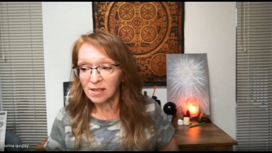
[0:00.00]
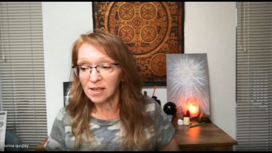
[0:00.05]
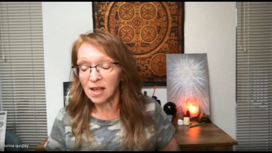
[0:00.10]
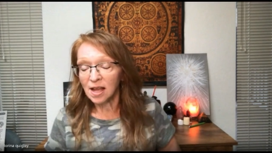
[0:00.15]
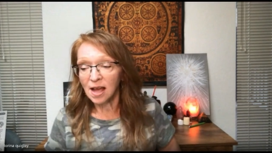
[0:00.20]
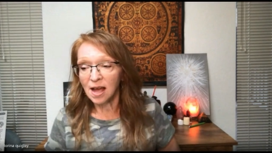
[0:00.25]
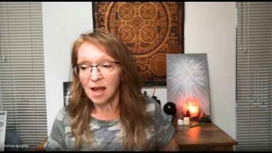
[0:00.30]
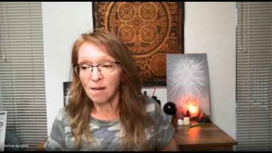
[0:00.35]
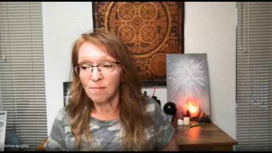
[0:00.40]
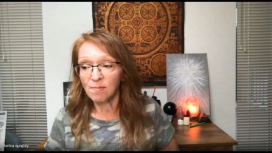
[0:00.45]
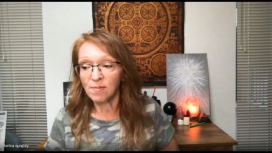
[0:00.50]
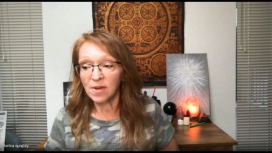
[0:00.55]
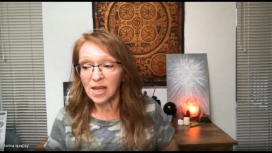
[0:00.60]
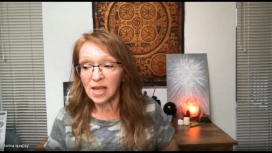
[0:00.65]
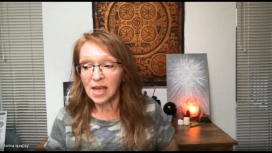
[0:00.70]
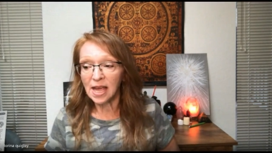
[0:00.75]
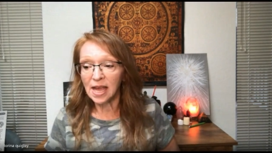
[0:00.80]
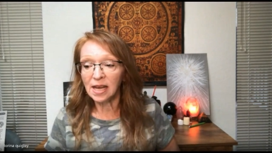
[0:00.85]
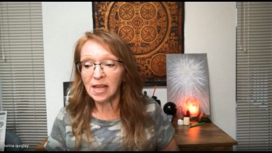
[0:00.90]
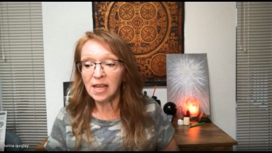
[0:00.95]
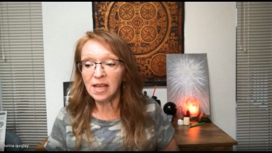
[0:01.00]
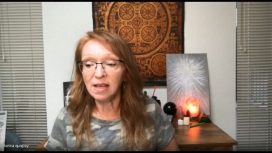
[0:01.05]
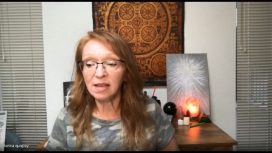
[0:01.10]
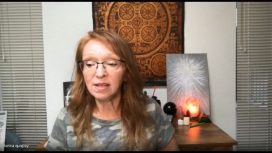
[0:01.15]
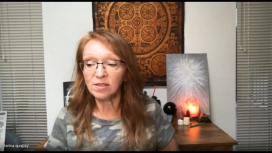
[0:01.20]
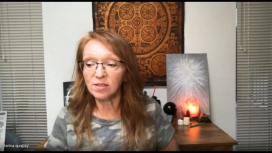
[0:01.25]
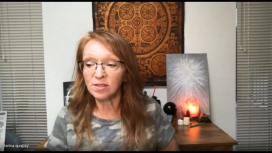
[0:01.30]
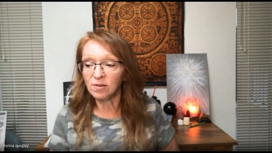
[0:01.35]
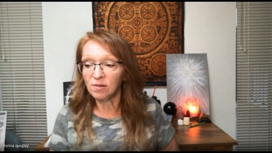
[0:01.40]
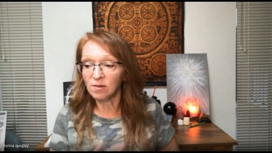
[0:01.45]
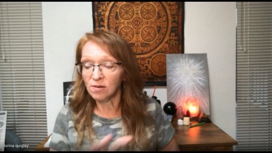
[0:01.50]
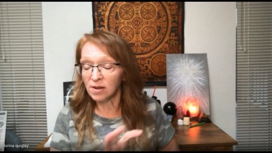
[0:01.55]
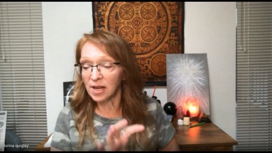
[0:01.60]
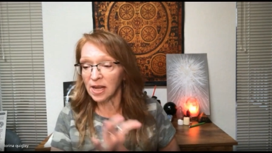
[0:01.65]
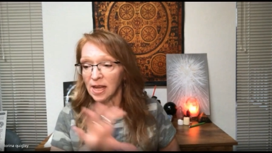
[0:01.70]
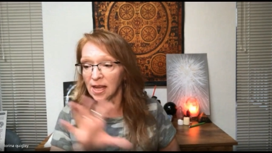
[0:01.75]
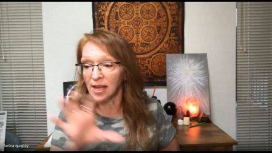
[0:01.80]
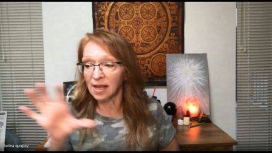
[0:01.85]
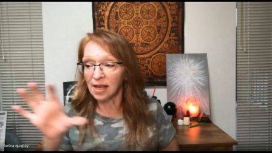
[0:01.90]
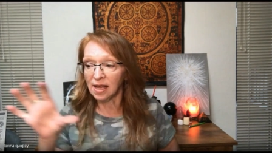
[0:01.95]
and he's
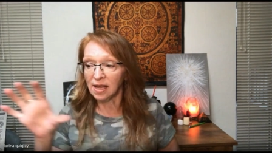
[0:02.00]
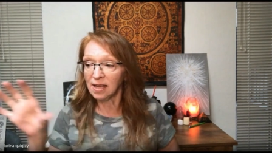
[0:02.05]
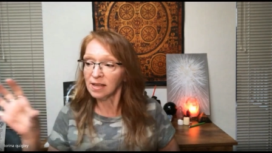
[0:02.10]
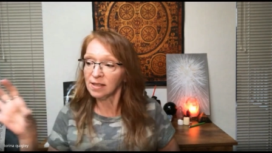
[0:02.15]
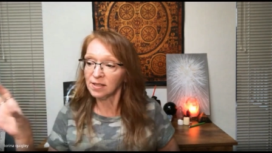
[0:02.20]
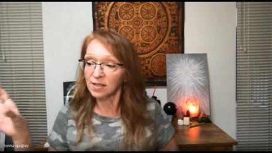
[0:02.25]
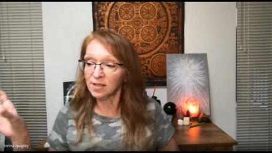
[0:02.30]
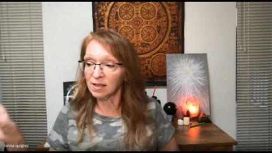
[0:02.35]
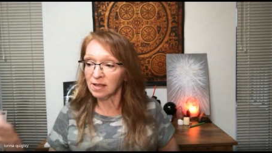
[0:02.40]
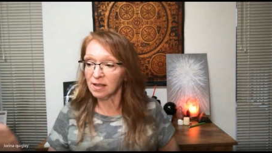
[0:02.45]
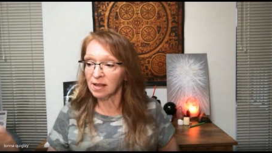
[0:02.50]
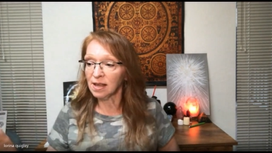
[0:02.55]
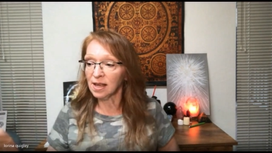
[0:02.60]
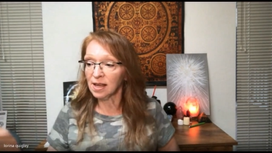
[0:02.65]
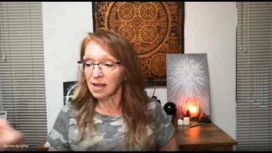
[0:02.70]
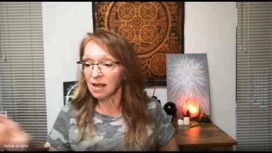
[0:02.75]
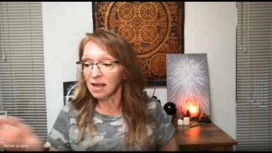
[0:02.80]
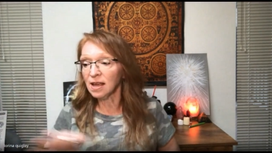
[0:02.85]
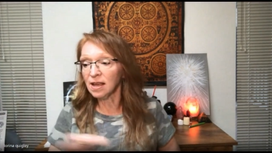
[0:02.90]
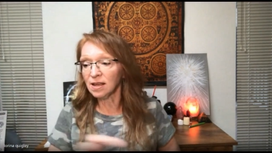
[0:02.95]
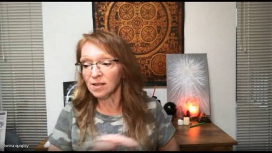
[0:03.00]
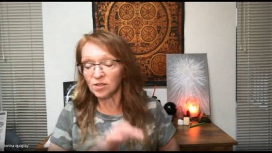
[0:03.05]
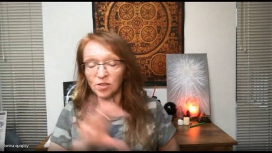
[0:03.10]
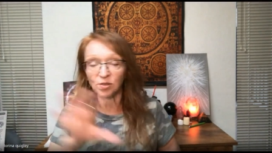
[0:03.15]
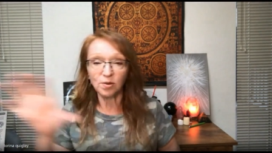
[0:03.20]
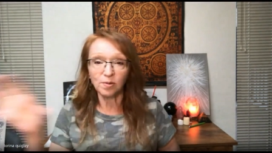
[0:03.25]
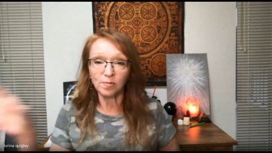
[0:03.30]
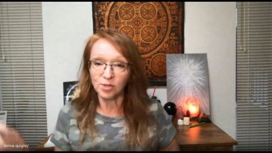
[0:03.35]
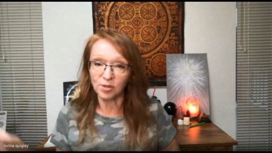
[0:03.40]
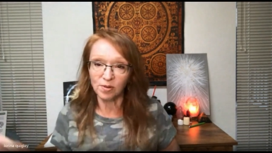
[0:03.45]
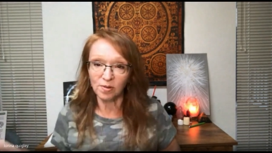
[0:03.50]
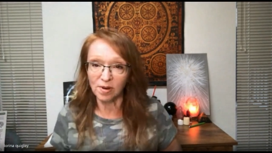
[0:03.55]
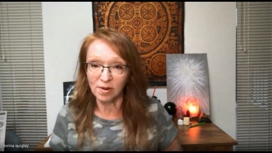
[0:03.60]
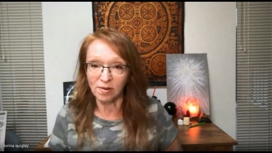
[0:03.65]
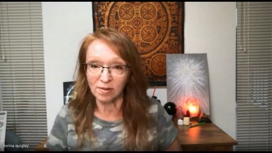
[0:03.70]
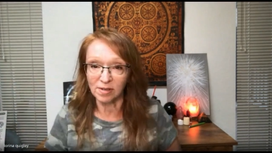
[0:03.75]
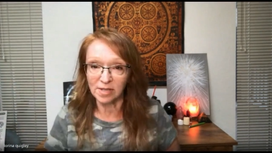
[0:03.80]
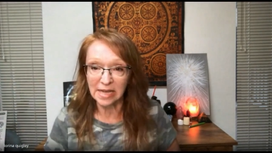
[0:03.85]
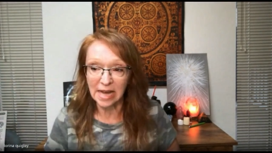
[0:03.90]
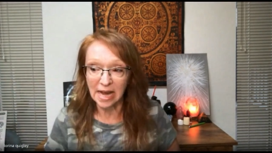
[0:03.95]
looking, his troops are under
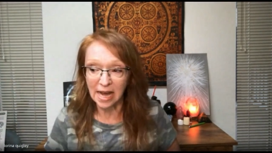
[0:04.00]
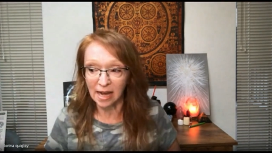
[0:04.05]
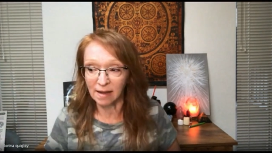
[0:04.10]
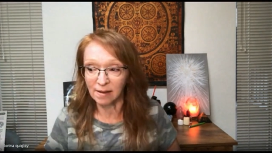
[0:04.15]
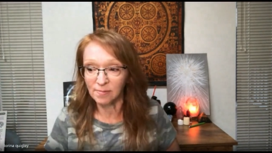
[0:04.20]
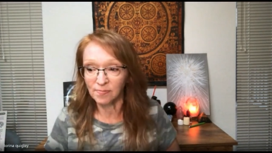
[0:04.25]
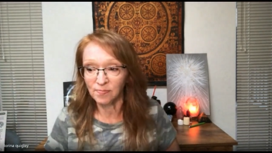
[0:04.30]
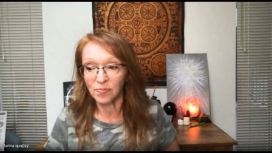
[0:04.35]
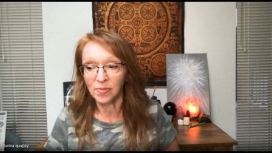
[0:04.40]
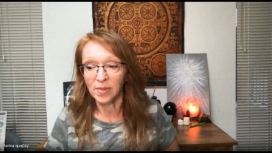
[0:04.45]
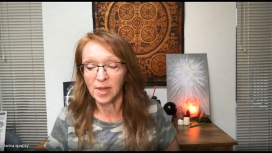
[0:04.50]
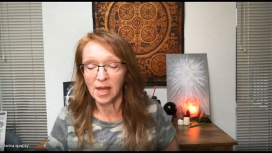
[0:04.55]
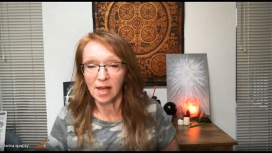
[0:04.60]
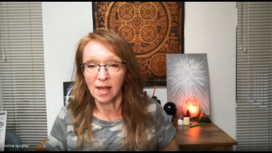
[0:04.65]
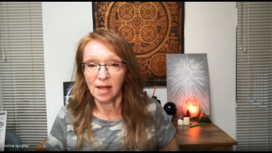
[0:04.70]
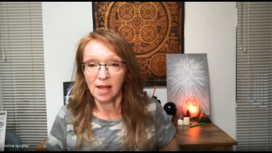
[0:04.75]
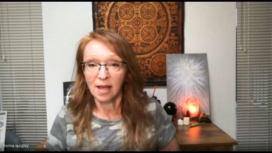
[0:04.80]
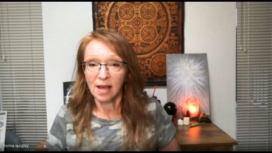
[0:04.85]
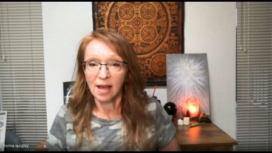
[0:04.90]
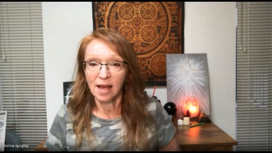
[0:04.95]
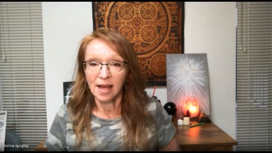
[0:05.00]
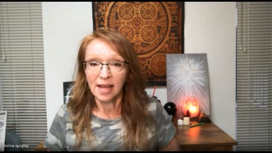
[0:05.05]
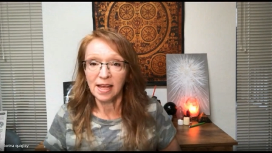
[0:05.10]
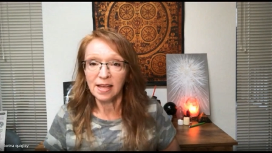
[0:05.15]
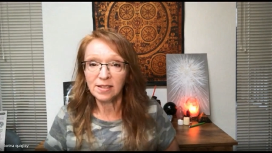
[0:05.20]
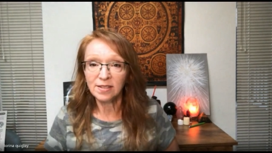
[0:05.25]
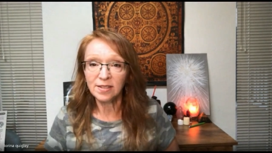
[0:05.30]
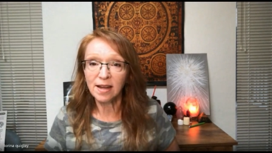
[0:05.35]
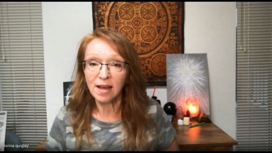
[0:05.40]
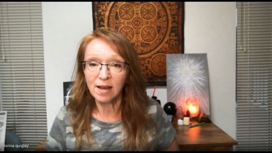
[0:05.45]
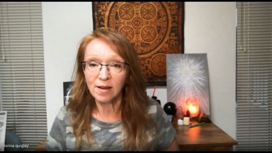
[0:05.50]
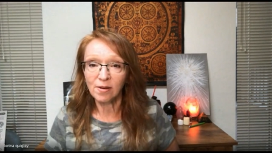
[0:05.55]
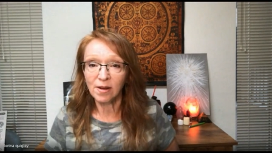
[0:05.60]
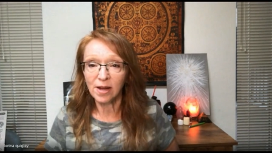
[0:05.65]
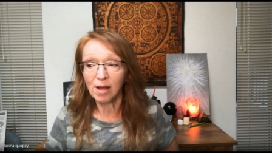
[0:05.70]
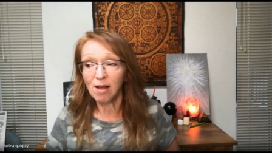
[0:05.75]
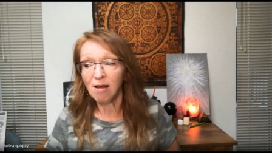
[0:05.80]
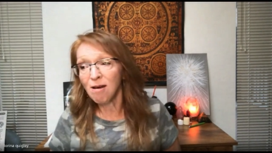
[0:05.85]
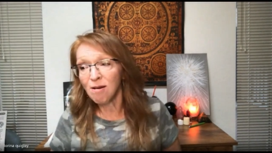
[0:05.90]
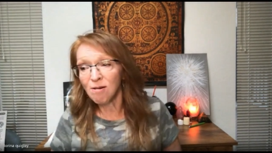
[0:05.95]
attack. He's not
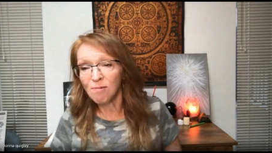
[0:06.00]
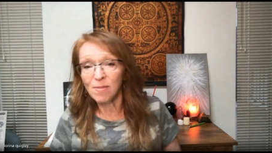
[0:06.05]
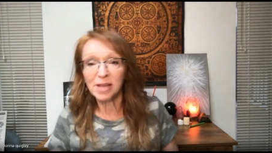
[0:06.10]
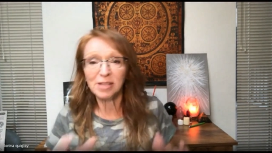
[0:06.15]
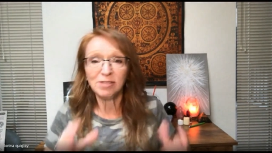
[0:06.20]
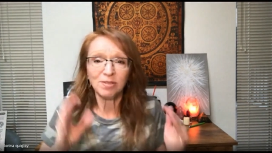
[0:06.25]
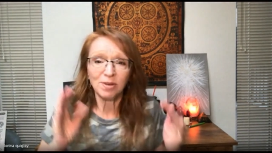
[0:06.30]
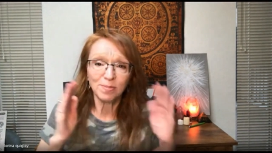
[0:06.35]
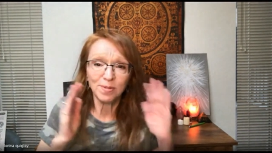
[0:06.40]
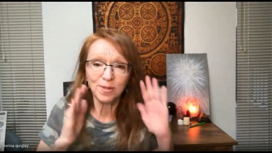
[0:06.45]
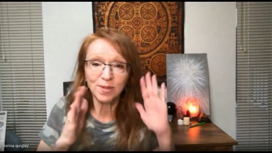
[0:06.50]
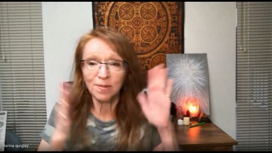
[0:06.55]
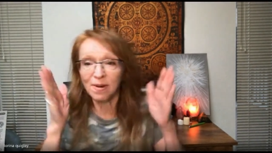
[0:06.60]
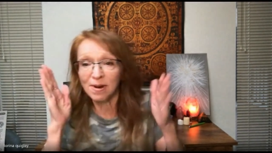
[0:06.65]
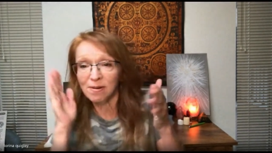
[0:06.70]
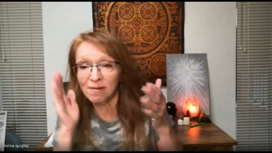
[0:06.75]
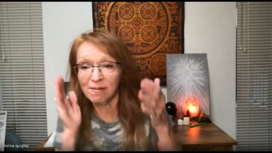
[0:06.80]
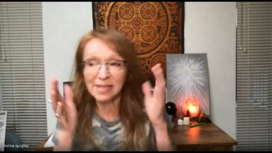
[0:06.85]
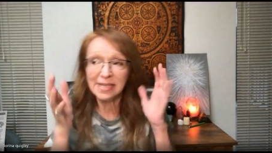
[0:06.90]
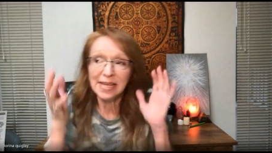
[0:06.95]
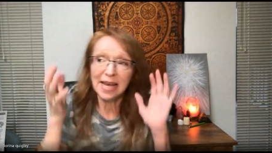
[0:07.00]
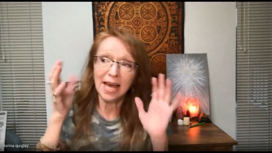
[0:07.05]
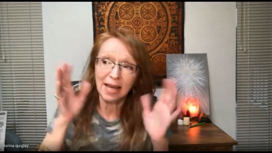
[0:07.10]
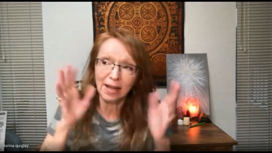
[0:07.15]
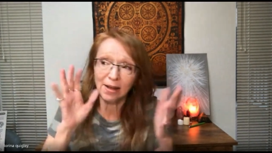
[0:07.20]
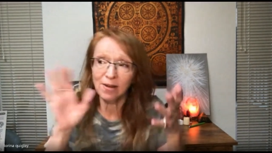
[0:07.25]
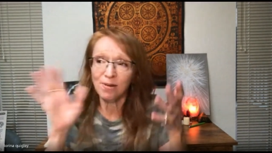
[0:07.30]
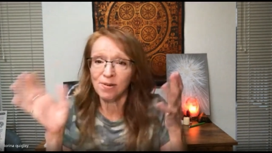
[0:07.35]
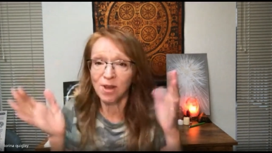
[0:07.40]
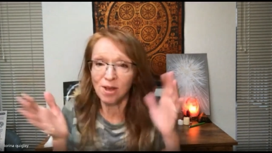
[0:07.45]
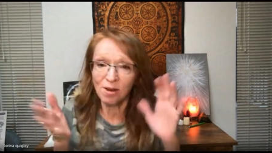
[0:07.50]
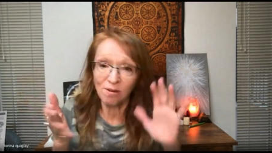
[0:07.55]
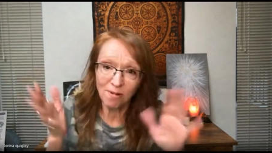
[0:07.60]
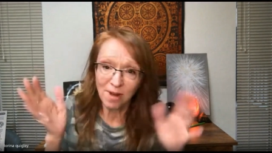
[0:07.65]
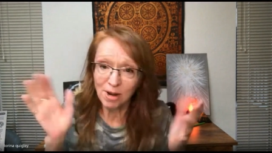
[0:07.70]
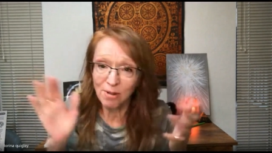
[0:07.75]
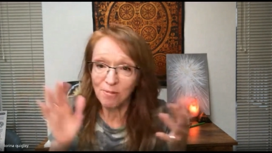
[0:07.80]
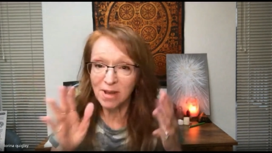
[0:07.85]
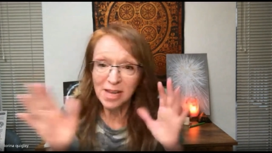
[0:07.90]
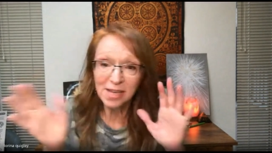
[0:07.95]
going, oh, my troops are under attack. Oh no, what
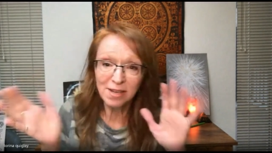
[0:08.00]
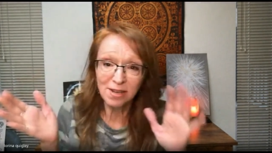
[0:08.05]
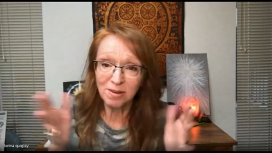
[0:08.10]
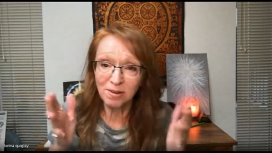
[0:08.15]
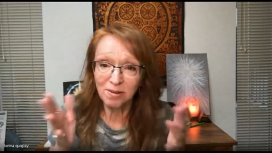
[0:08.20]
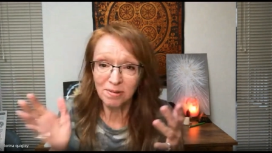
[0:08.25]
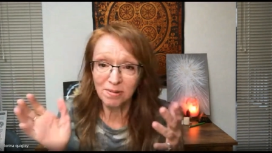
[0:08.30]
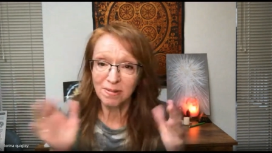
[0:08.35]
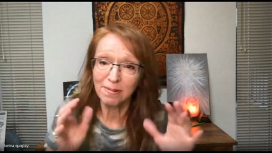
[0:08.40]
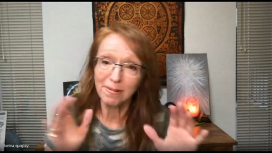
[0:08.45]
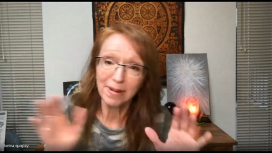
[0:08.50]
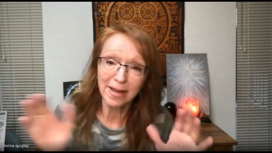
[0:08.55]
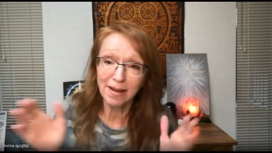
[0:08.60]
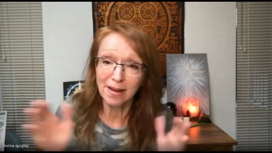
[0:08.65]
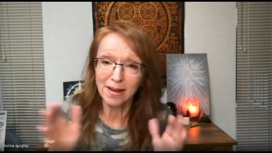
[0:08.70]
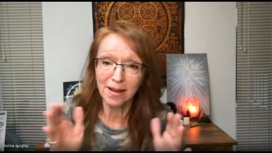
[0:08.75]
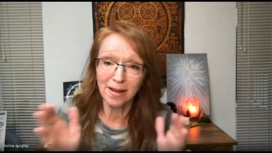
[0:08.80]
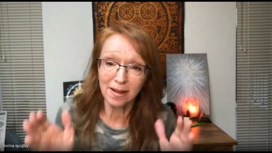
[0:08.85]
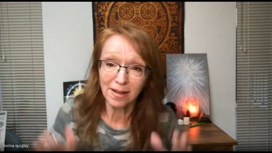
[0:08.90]
do I do? Ah.